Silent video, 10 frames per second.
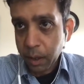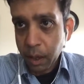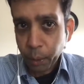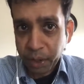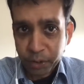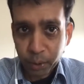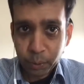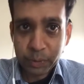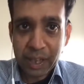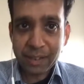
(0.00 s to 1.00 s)
Okay,
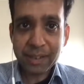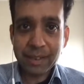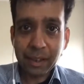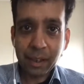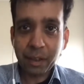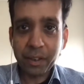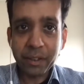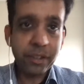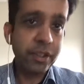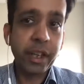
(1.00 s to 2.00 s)
so that's the
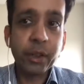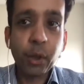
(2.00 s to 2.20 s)
current state